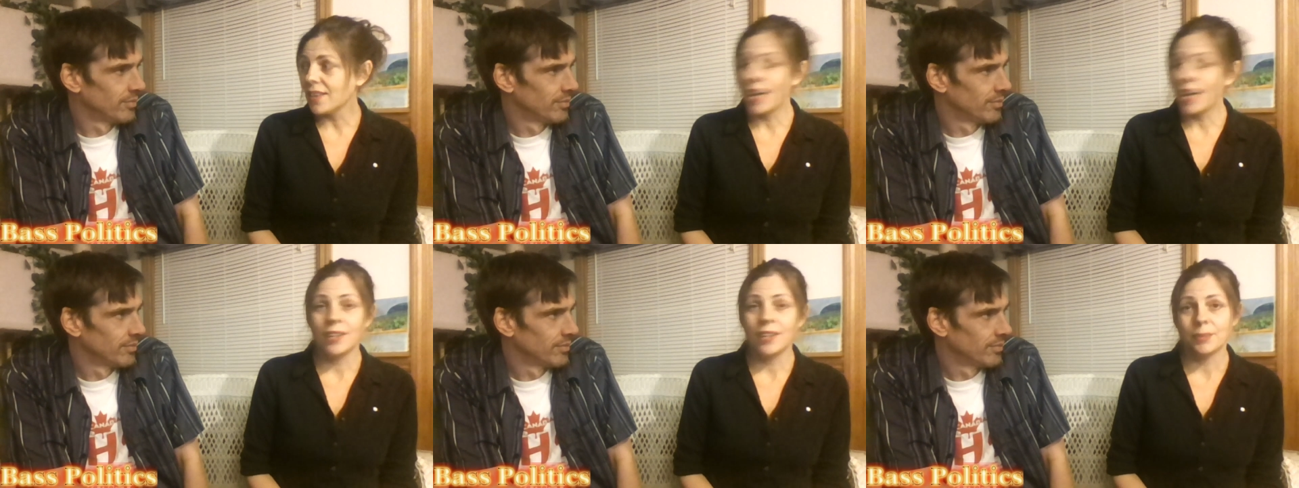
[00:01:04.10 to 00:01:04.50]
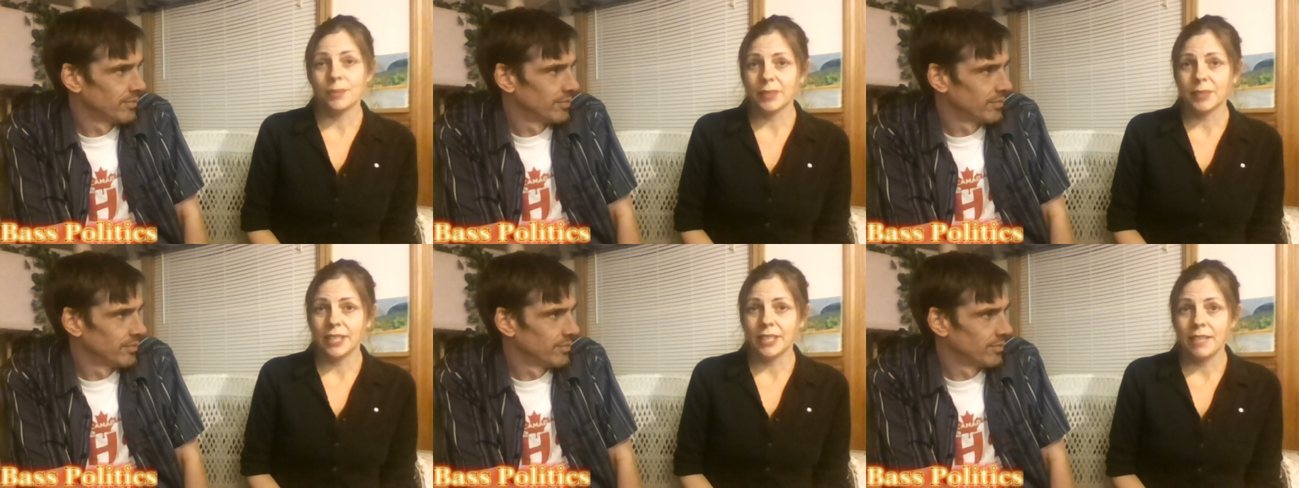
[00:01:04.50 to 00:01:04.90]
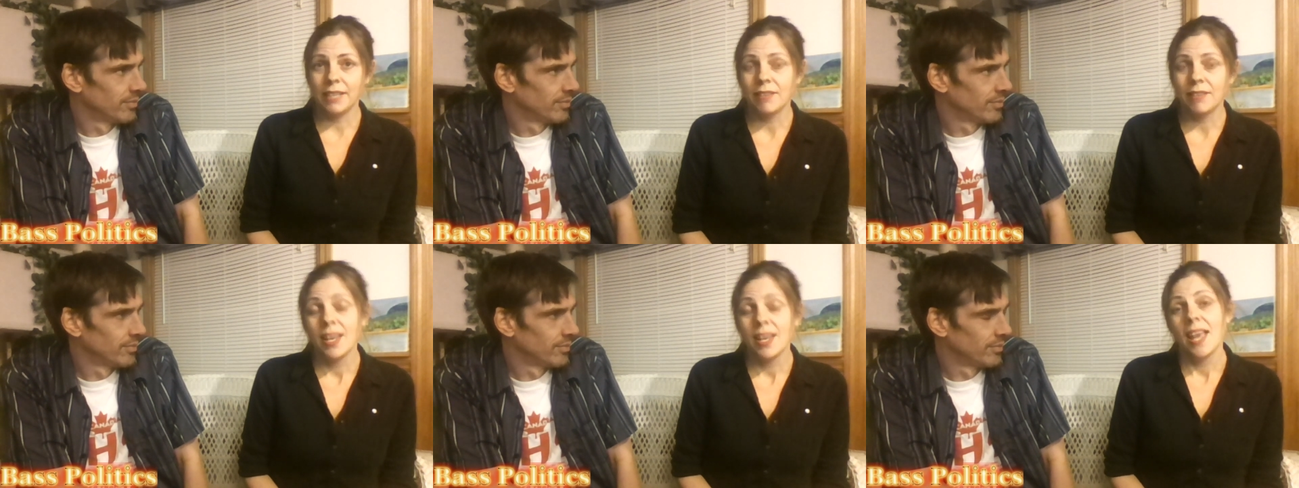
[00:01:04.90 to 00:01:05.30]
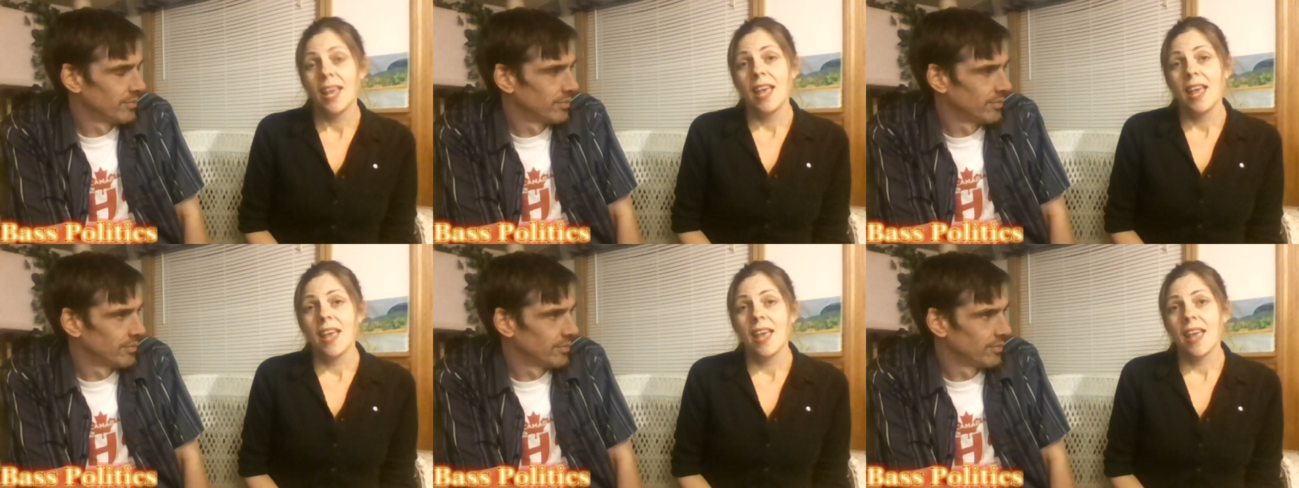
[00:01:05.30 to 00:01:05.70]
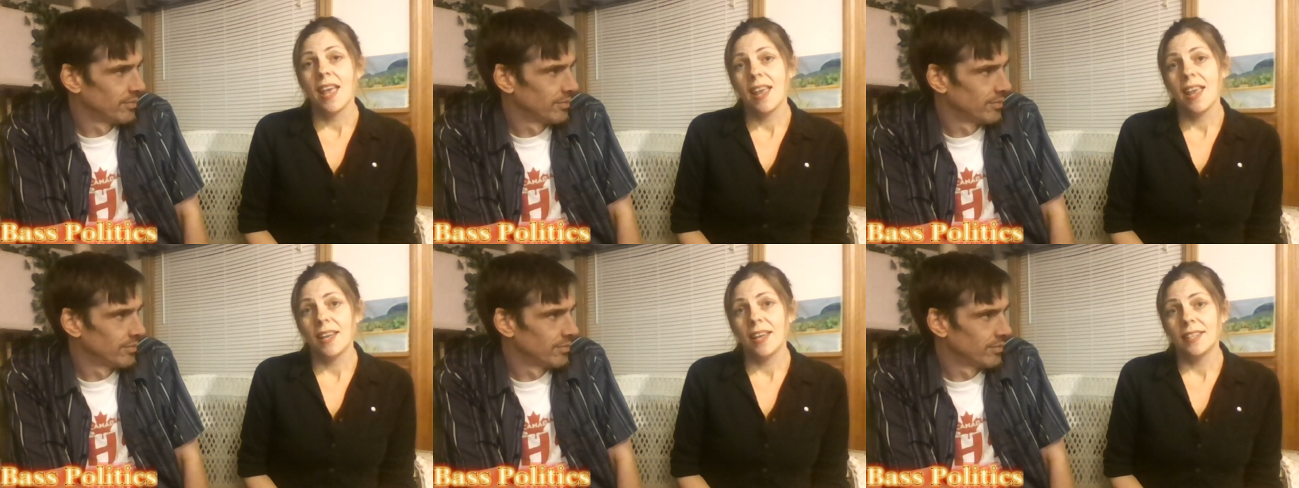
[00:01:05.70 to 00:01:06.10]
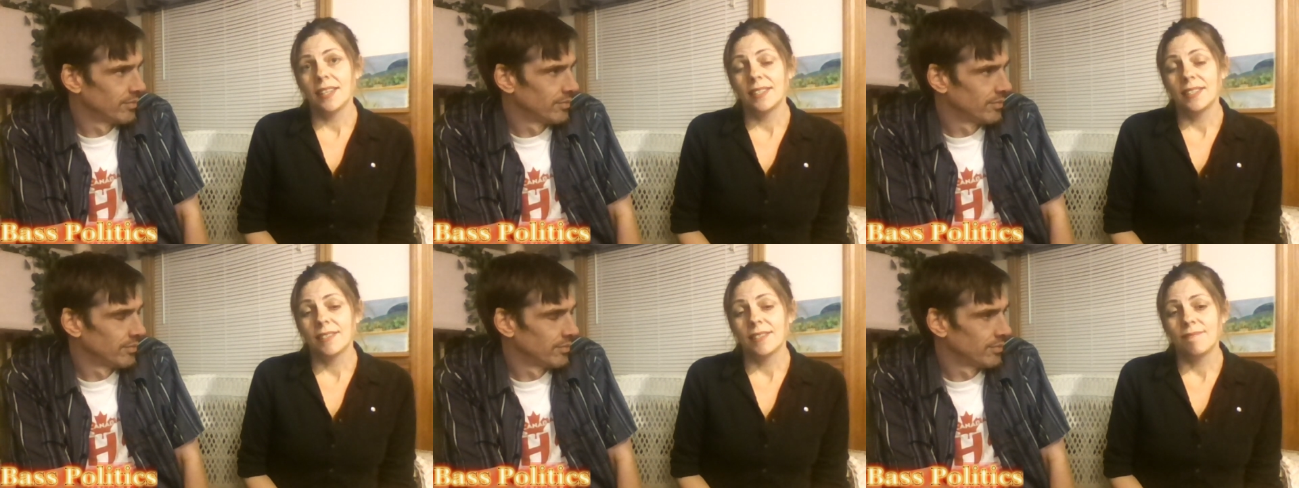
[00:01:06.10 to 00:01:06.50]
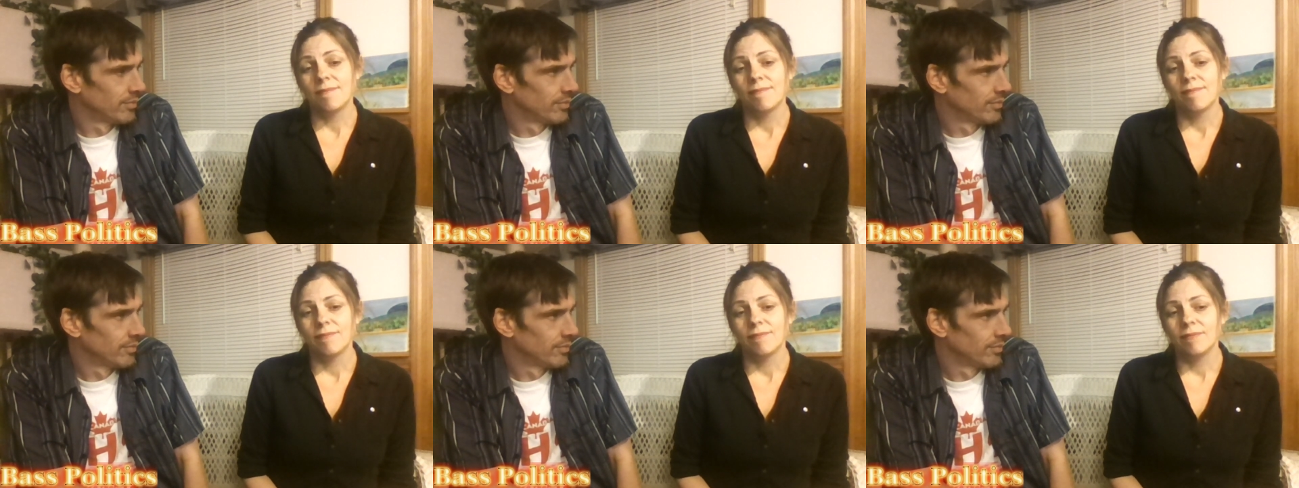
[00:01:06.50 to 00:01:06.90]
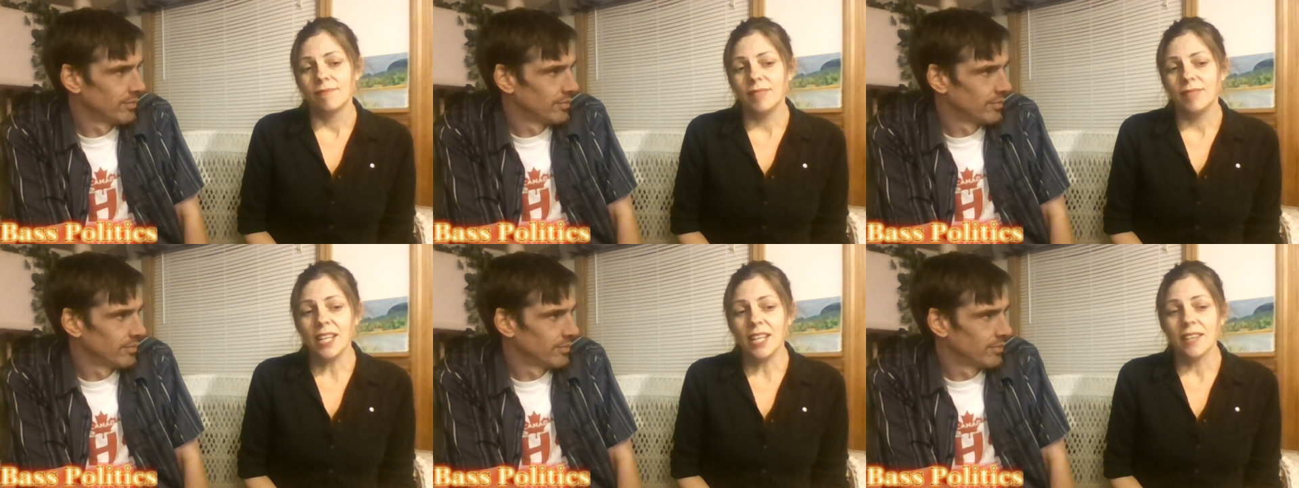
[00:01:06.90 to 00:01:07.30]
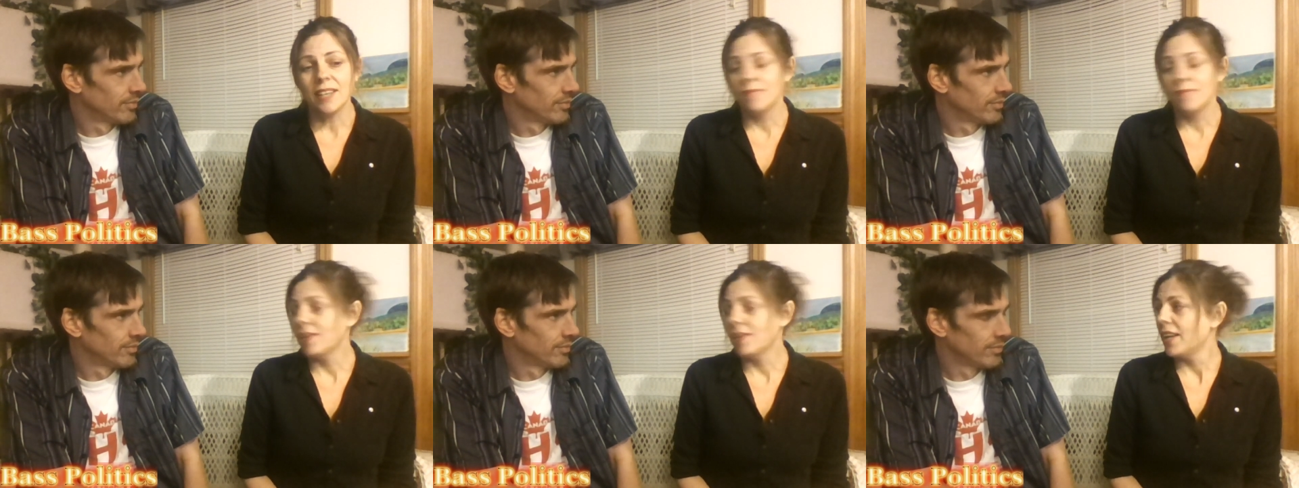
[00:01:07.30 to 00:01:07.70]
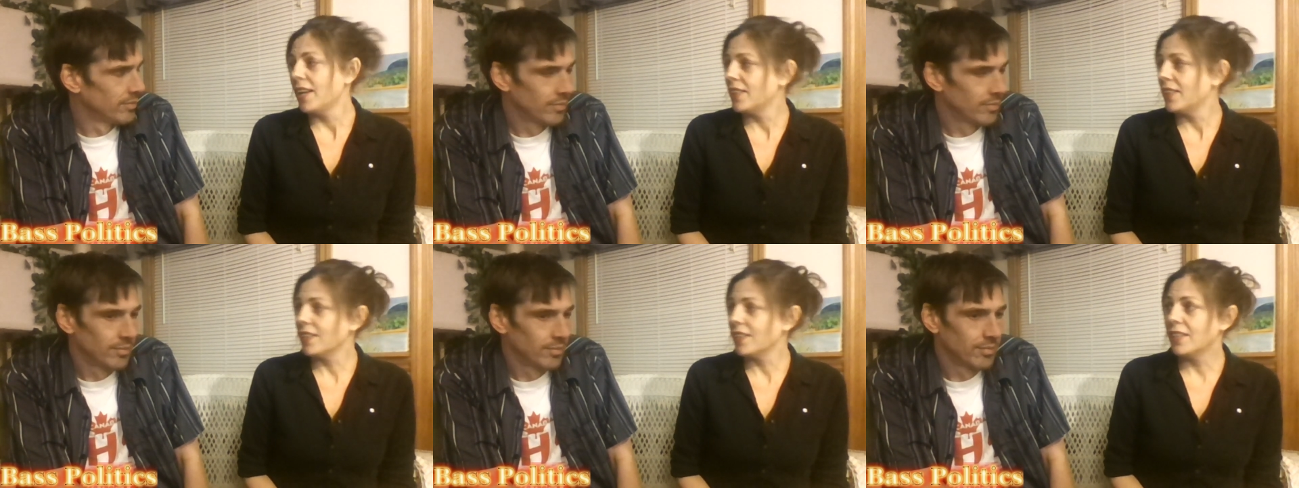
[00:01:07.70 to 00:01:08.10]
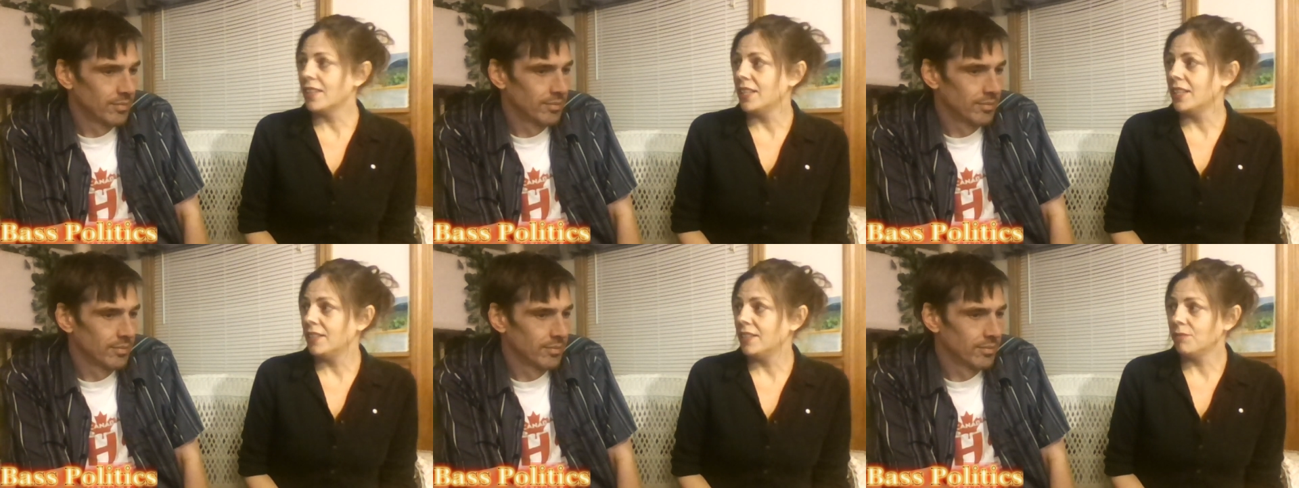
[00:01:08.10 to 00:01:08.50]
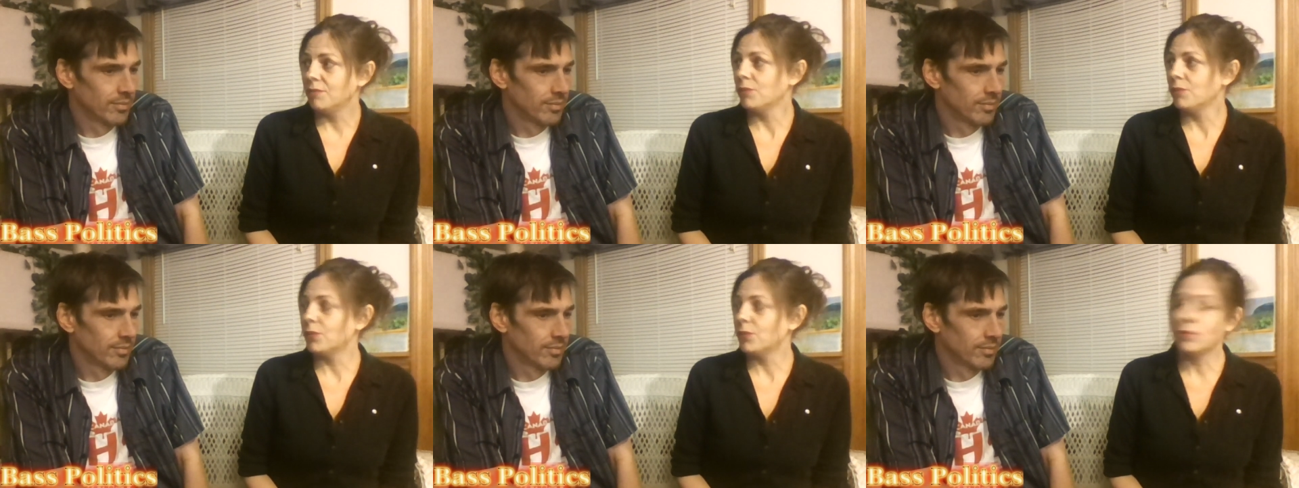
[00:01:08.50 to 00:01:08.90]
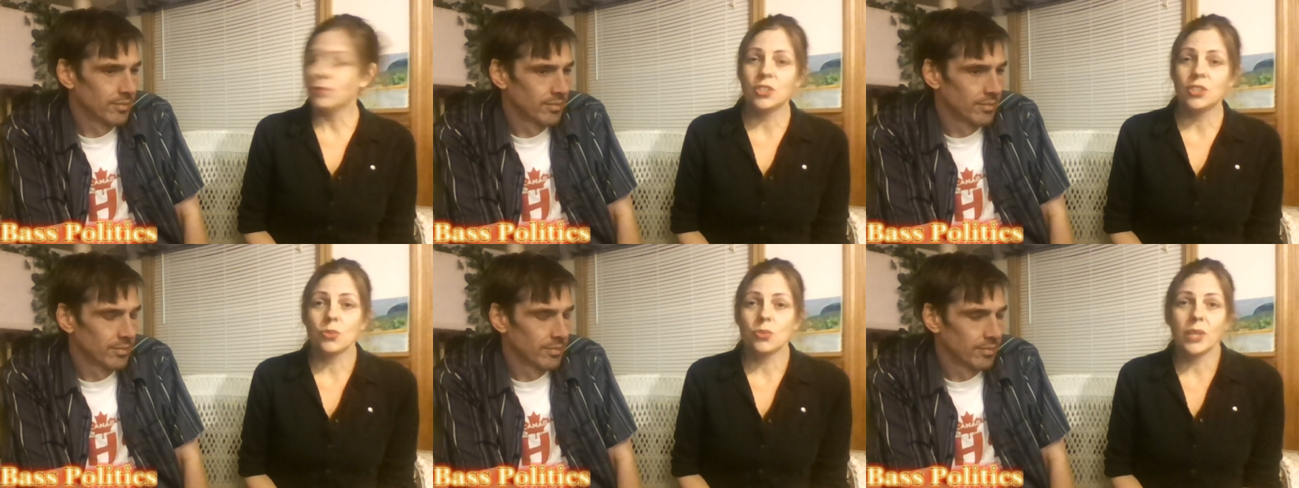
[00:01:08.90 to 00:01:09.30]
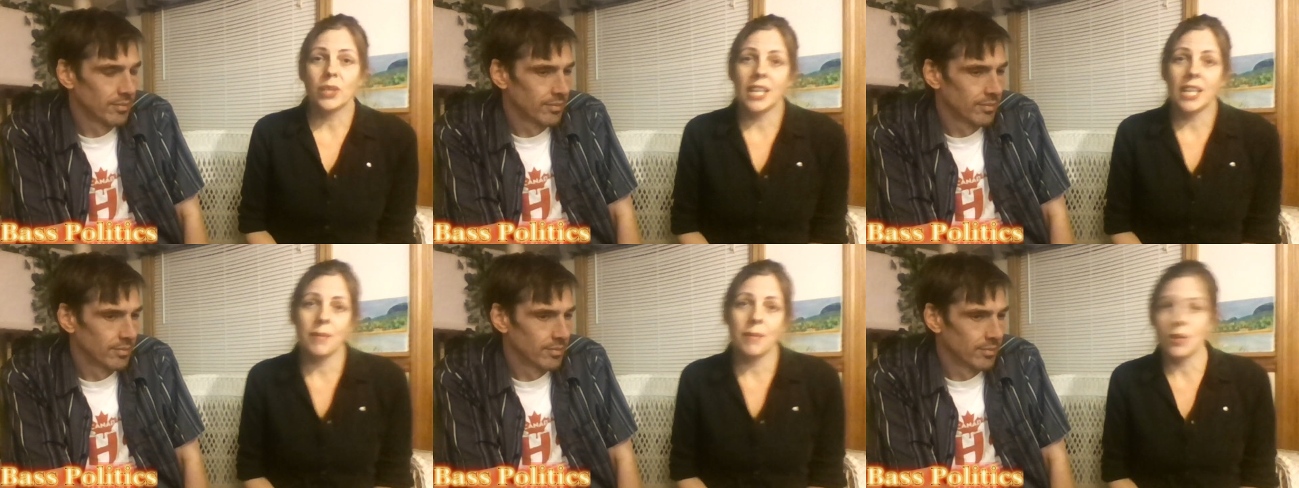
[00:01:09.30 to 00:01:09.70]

Speaker 1: I don't believe. And yeah, I think that just what came